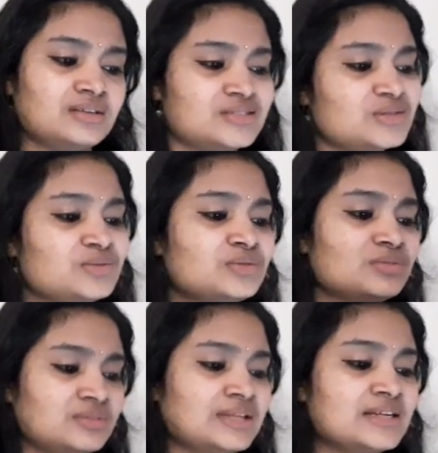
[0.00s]

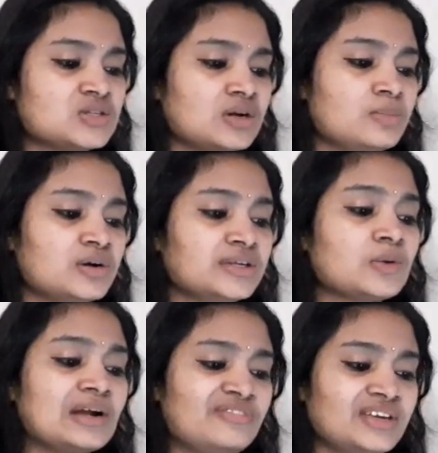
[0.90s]
So that's all about the
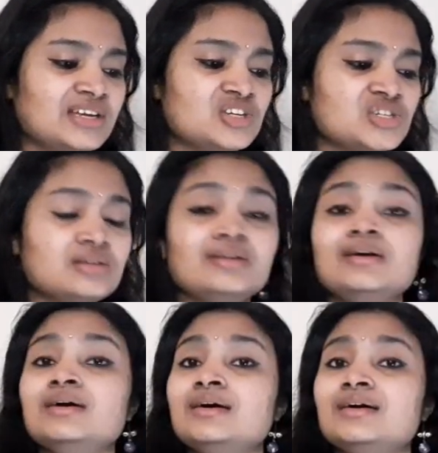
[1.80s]
qualification
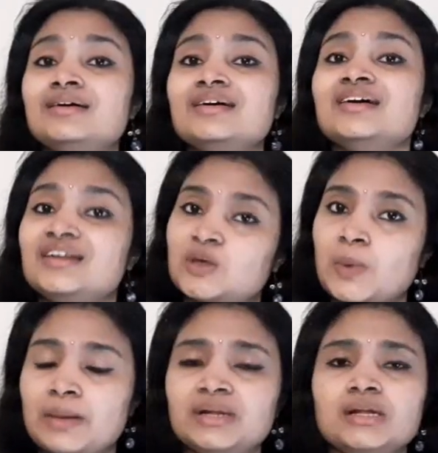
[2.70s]

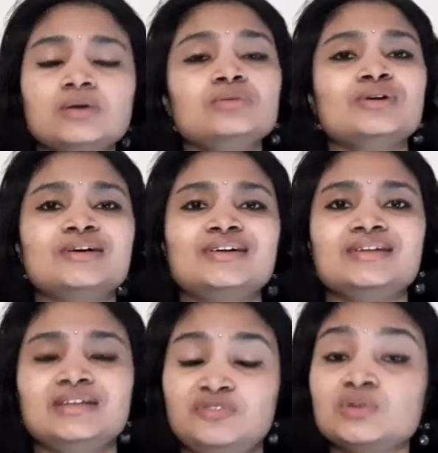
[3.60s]
requirement. Now,
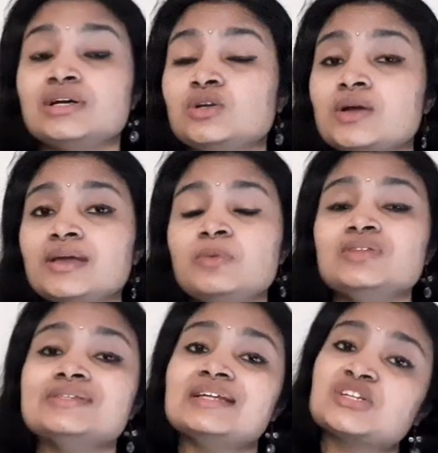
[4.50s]
if you are talking
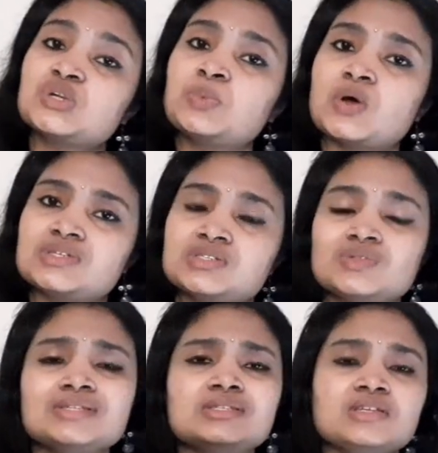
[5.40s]
about the selection process,
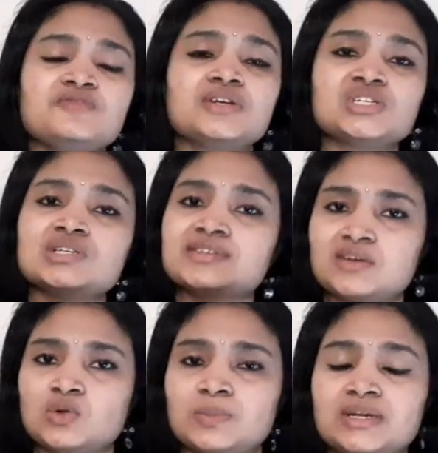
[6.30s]
so this is a freshers
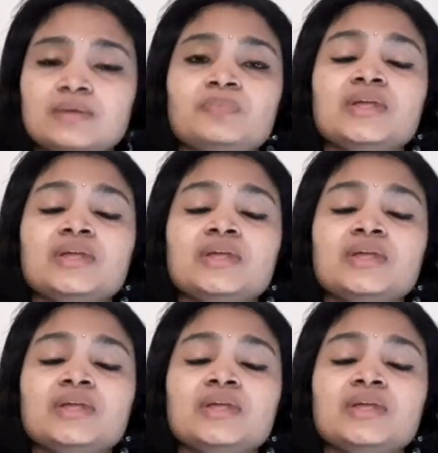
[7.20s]
recruitment.